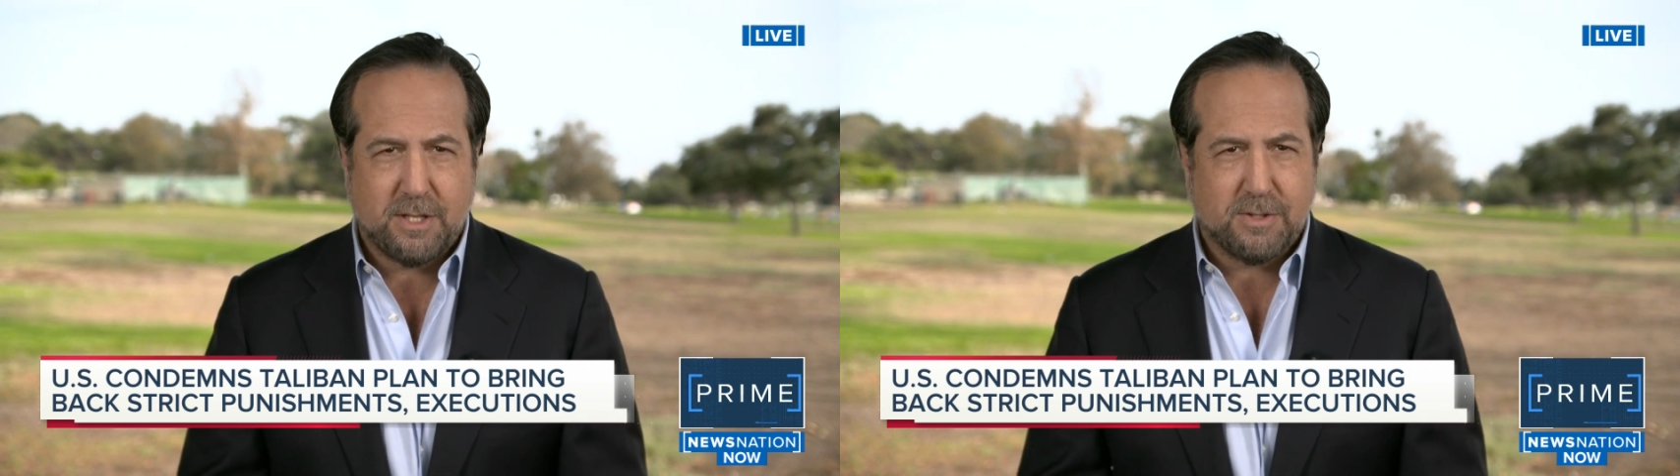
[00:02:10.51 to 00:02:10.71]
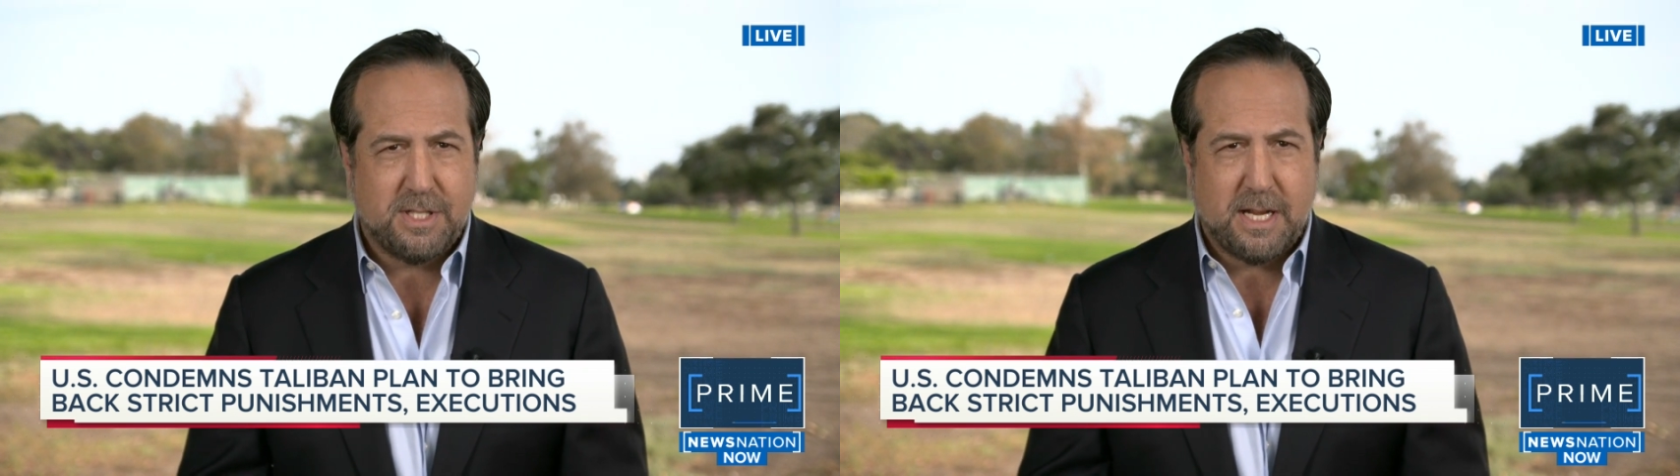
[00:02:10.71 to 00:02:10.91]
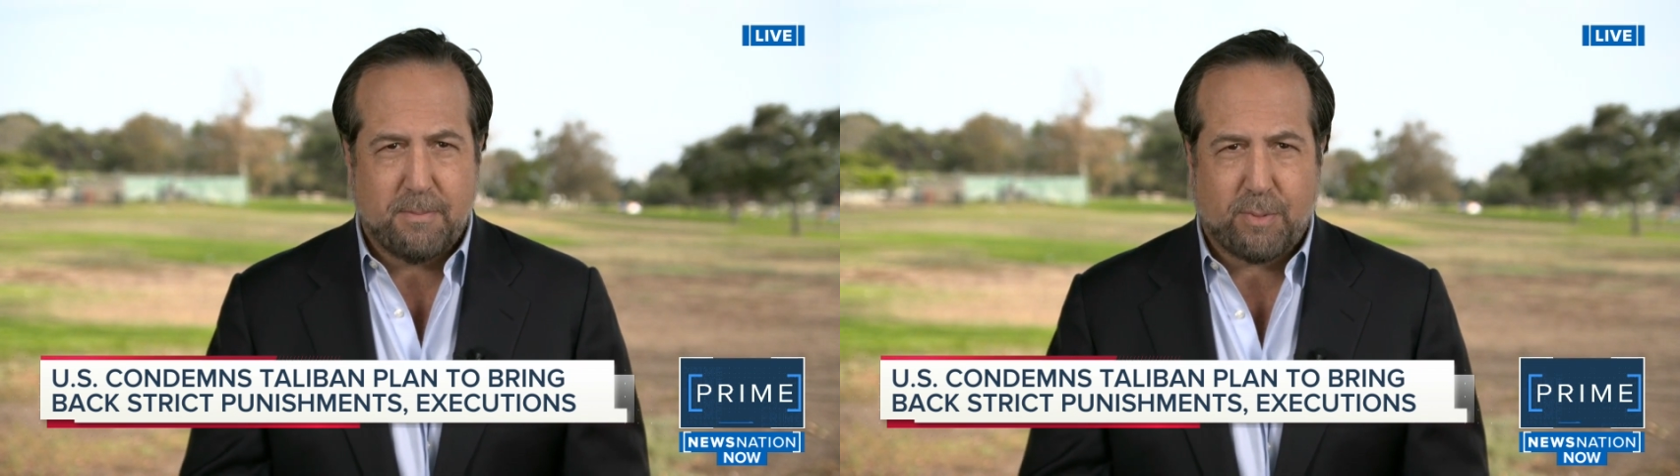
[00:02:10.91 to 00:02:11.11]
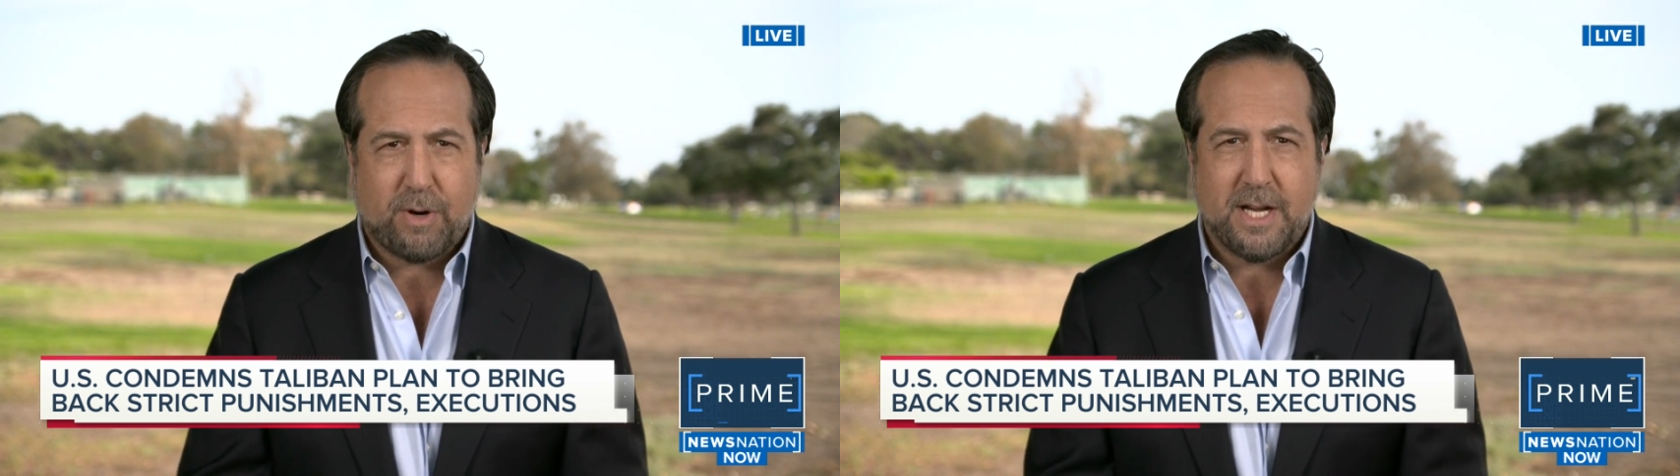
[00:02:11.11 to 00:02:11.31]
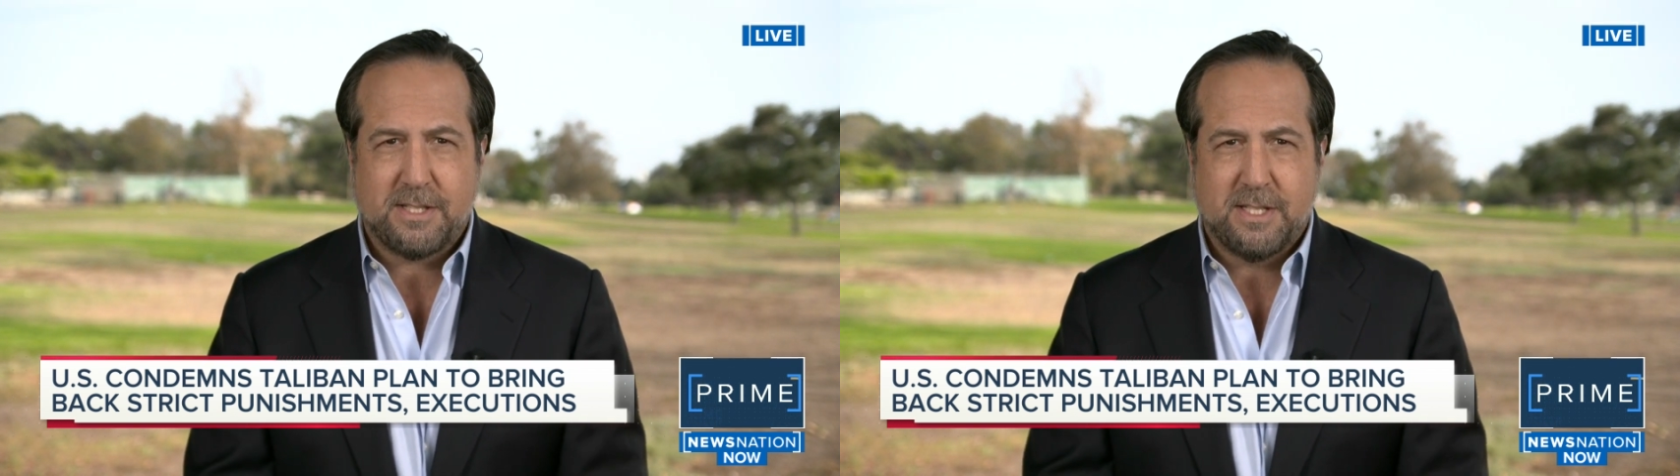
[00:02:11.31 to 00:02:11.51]
Here's Ned
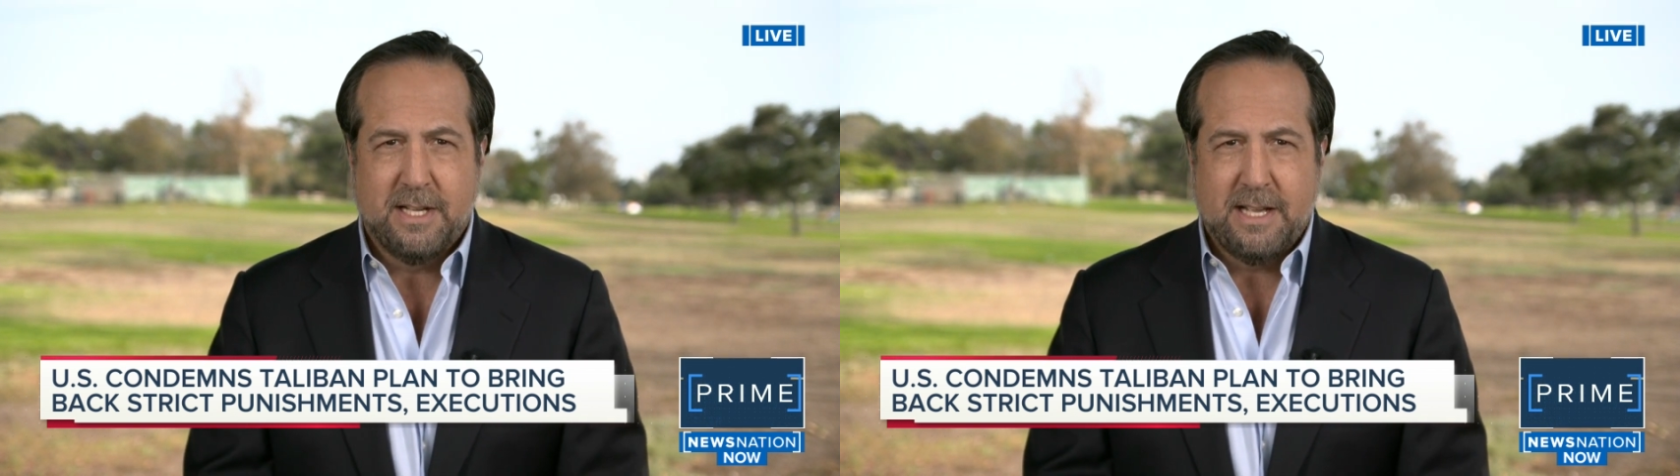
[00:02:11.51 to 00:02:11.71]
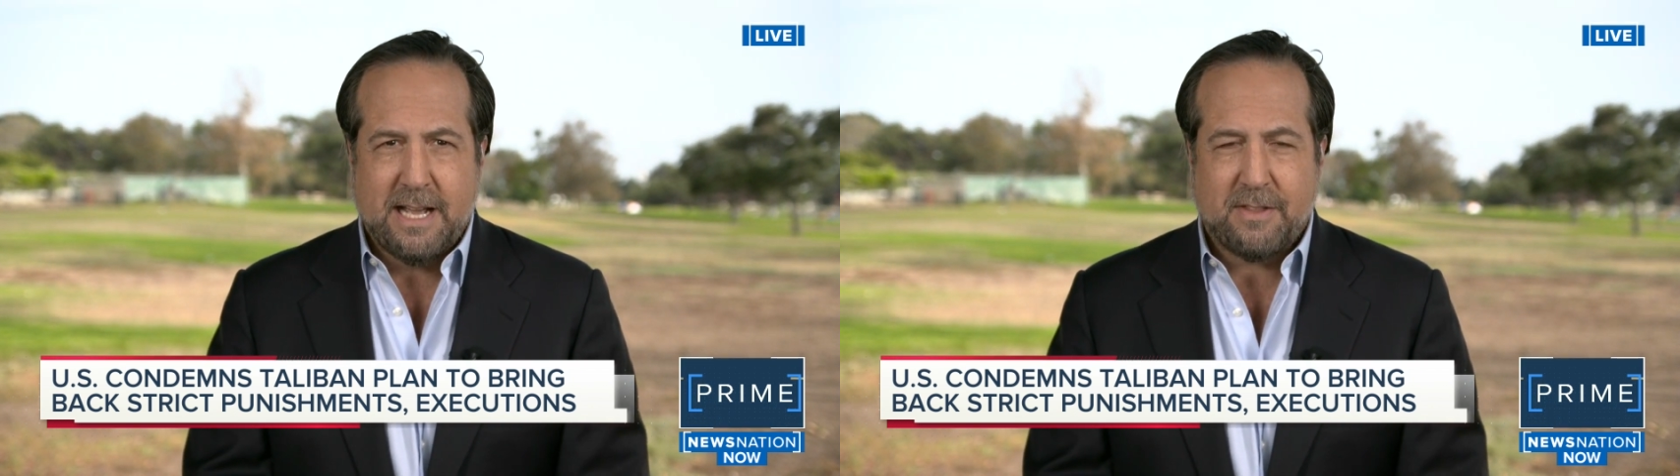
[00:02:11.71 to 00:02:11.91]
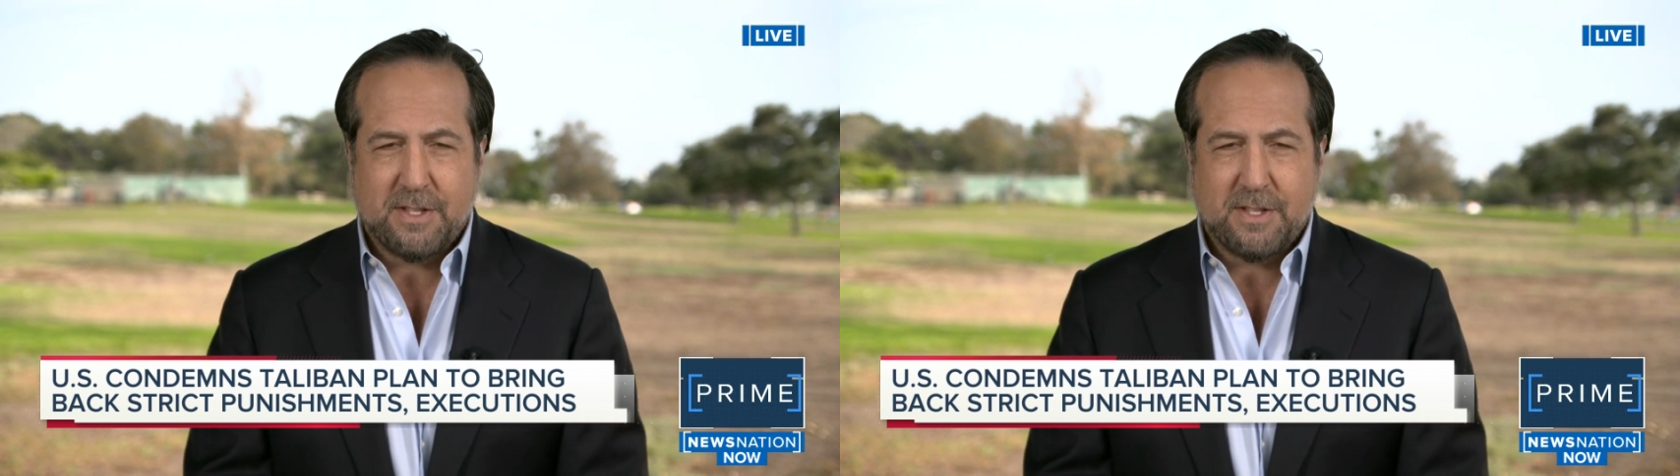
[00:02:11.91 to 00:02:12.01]
Price at